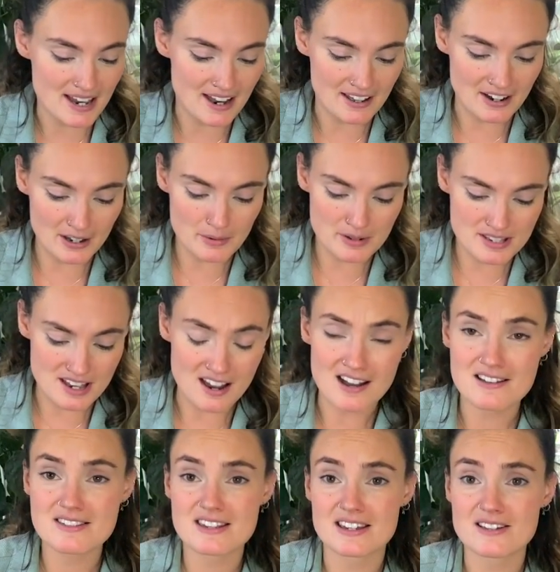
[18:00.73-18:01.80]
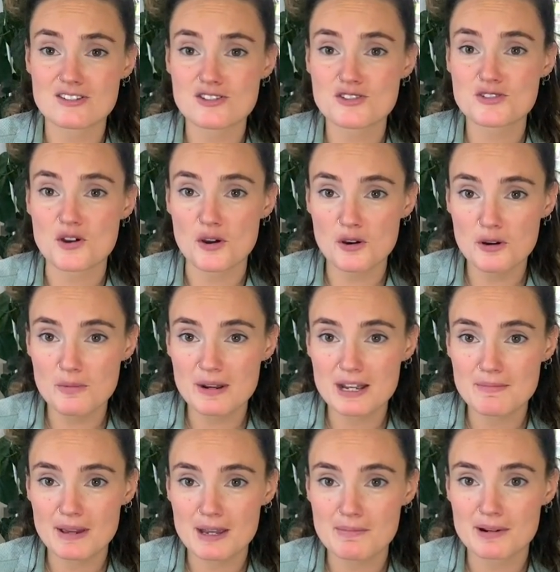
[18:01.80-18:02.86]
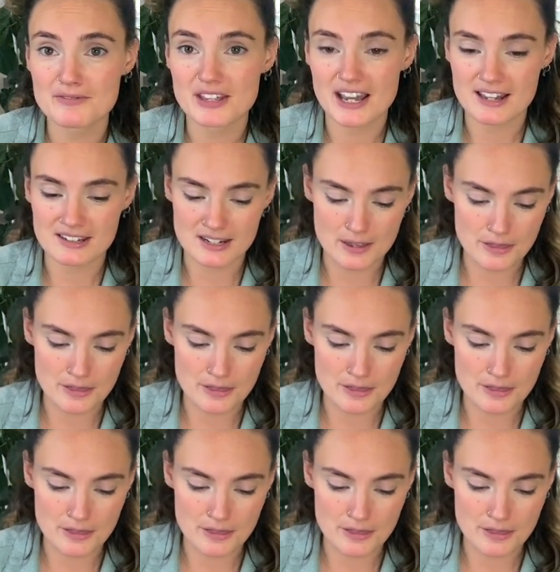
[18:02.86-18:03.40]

And I was asking so many people if they had any